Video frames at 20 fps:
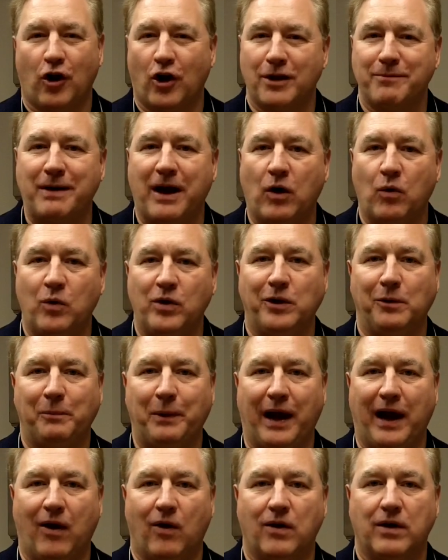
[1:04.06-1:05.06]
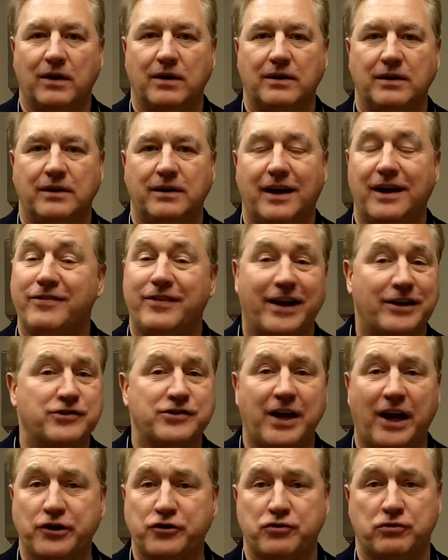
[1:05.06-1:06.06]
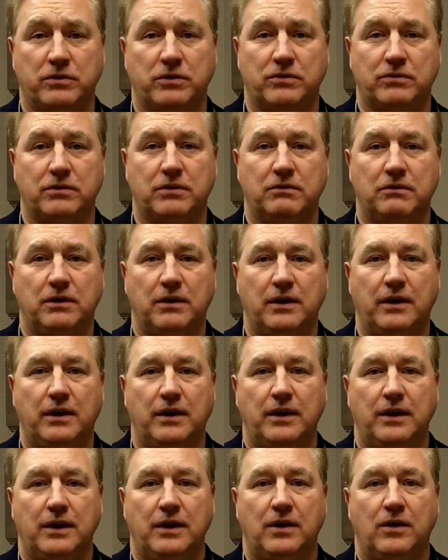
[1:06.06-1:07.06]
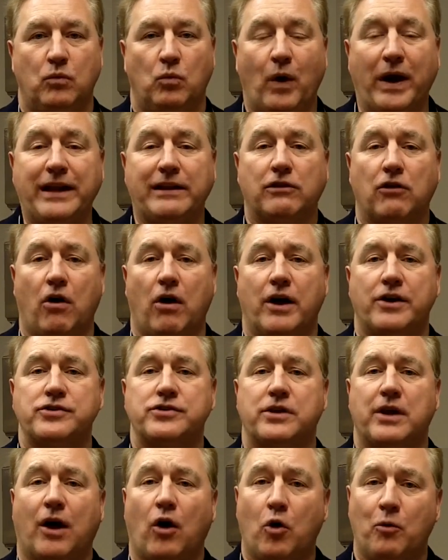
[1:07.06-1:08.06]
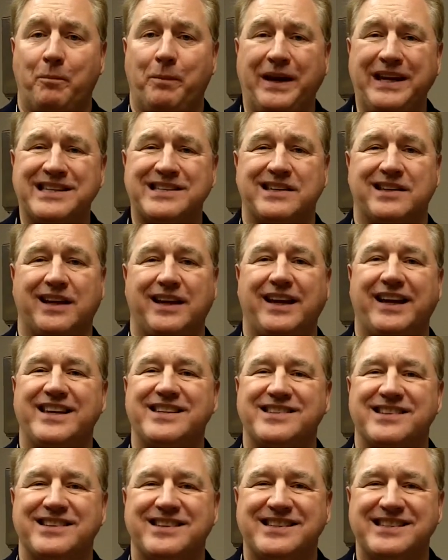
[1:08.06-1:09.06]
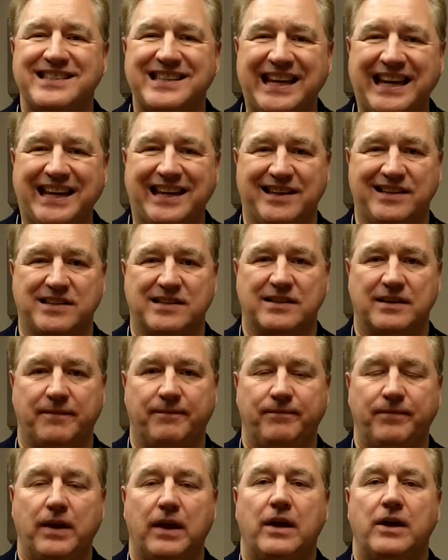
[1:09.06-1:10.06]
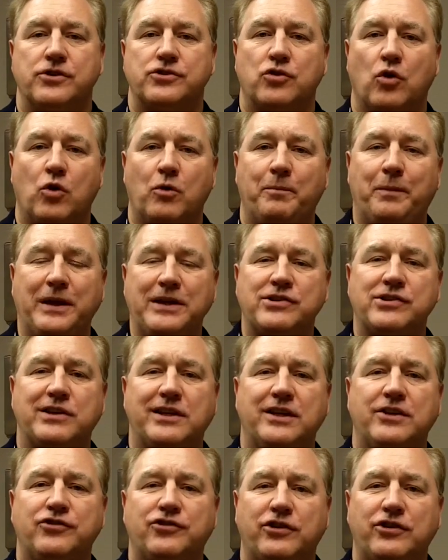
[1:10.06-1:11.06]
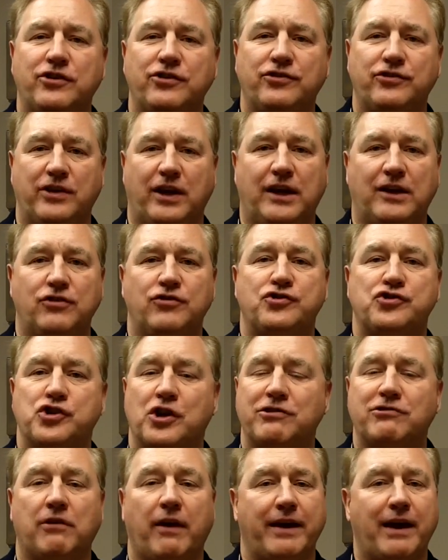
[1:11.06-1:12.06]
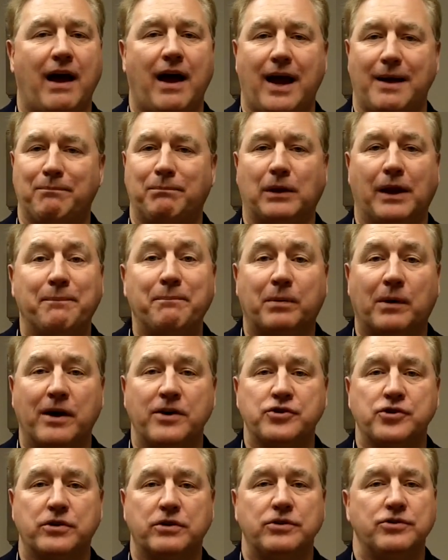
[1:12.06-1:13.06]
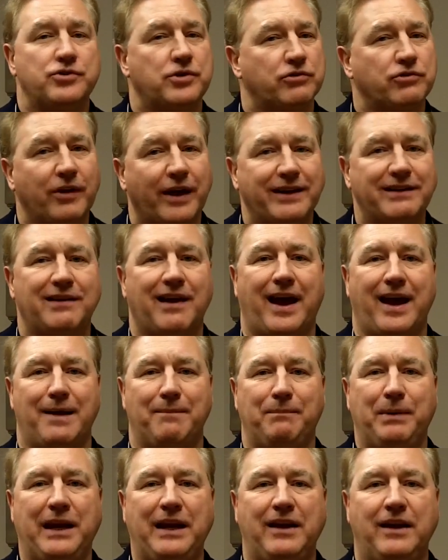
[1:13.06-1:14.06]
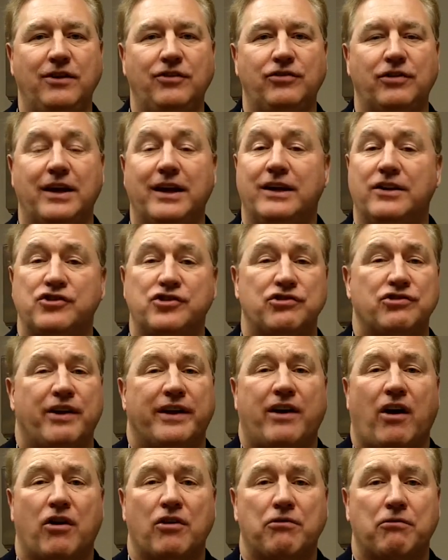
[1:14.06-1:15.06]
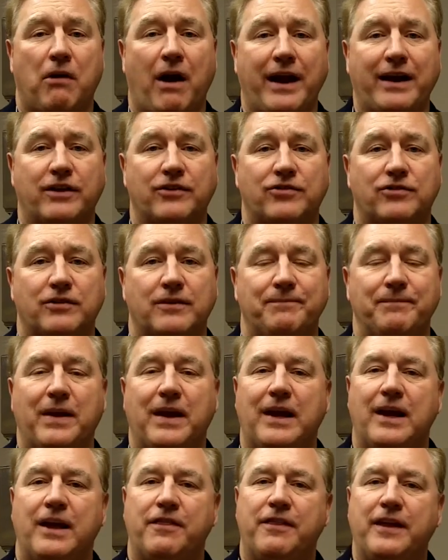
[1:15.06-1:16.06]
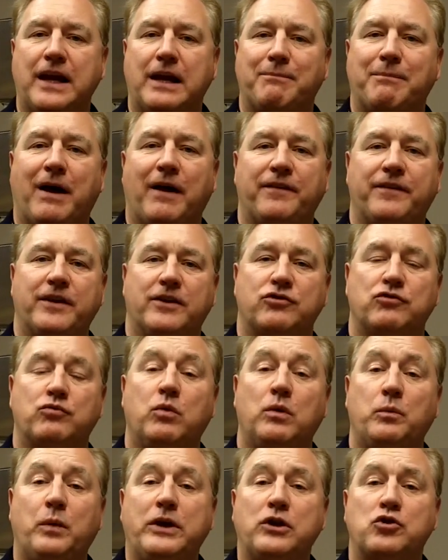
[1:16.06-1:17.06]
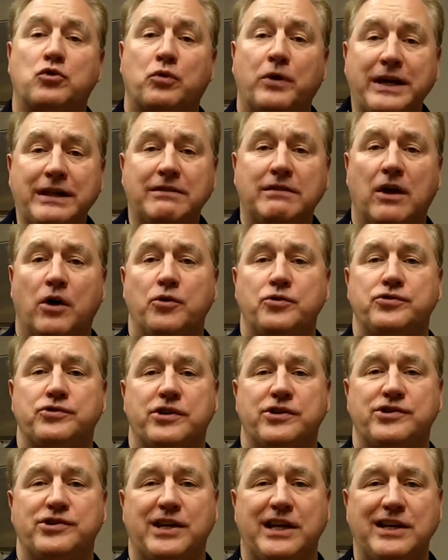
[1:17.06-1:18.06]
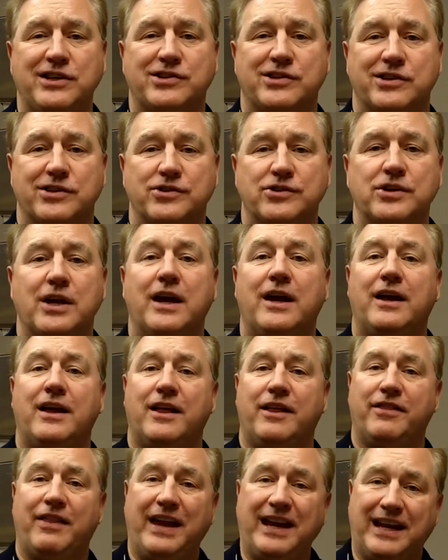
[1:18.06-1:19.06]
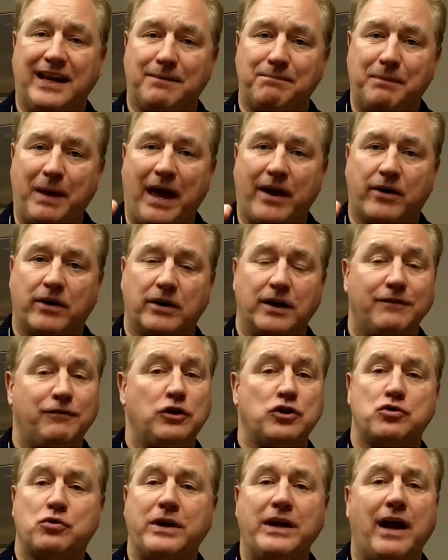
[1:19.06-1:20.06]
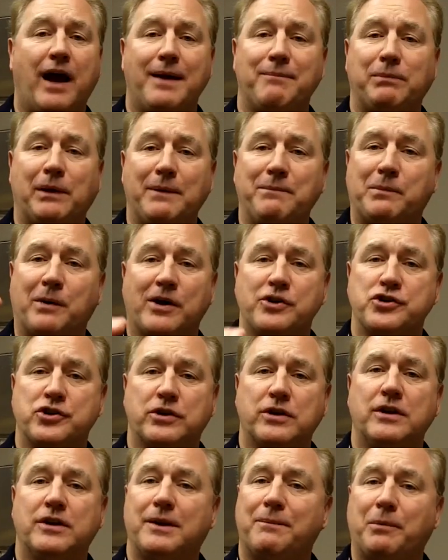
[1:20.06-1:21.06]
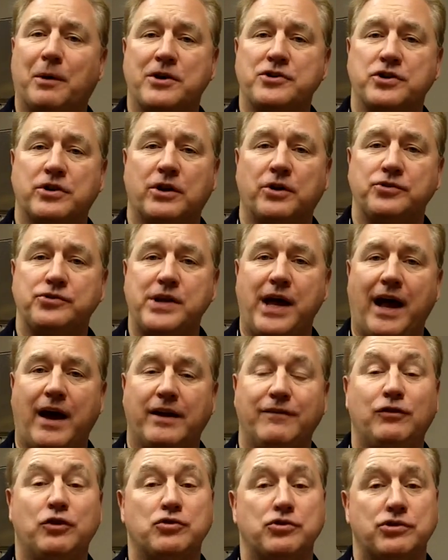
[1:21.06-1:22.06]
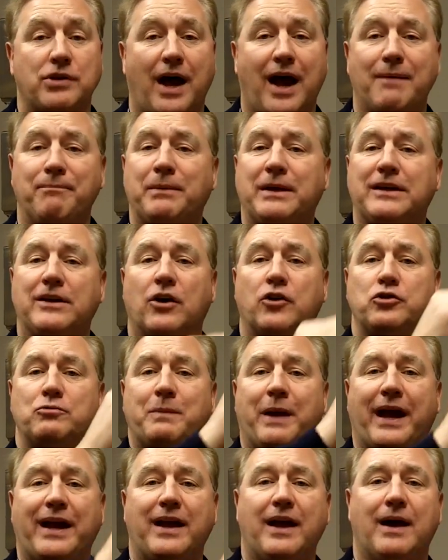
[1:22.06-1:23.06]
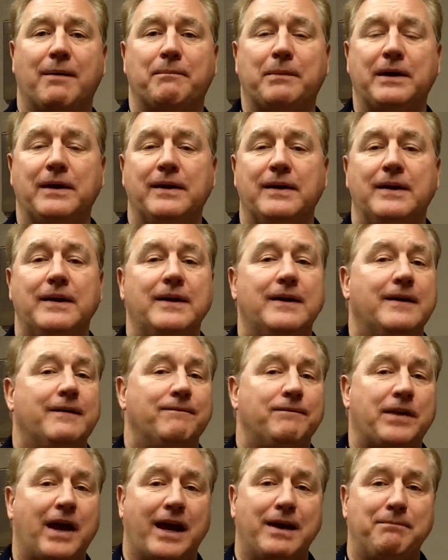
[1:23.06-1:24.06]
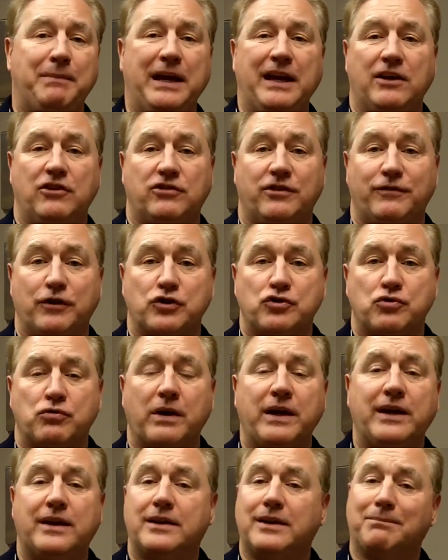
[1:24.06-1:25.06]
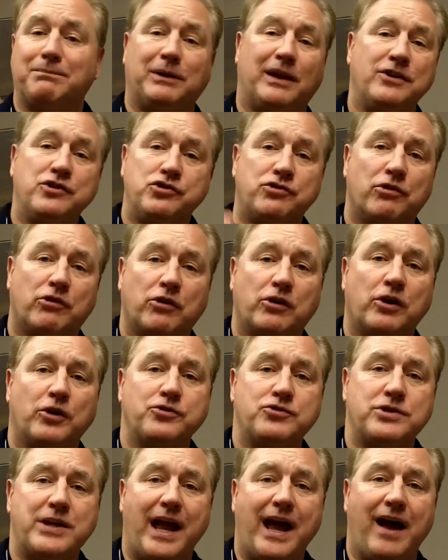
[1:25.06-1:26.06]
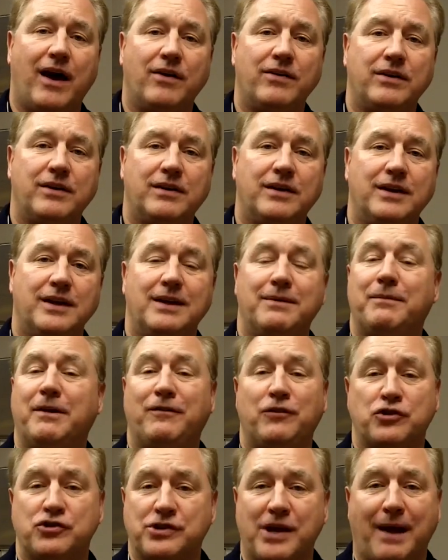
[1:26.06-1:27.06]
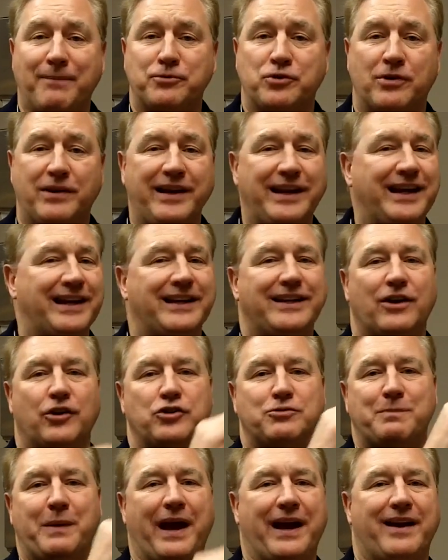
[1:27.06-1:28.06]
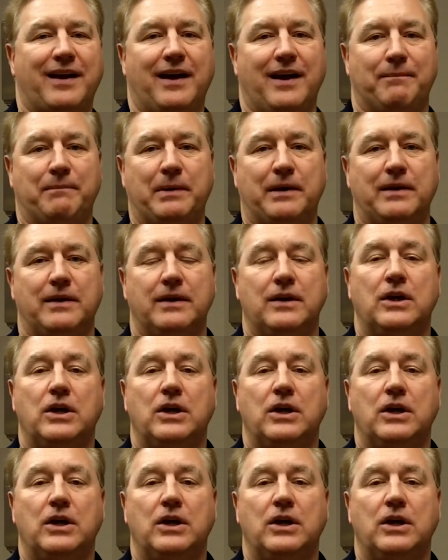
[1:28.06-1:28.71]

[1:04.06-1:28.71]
and all about willpower, and that's not true. Weight loss, obesity, is a disease. So obesity is a disease just like high blood pressure, just like diabetes, just like arthritis. Think about this. When we treat those diseases, they get better. If you treat high blood pressure, the pressure goes down. If you stop, it goes back up. Diabetes, if you treat it, the blood sugar goes down, but if you stop treating it, it goes back up.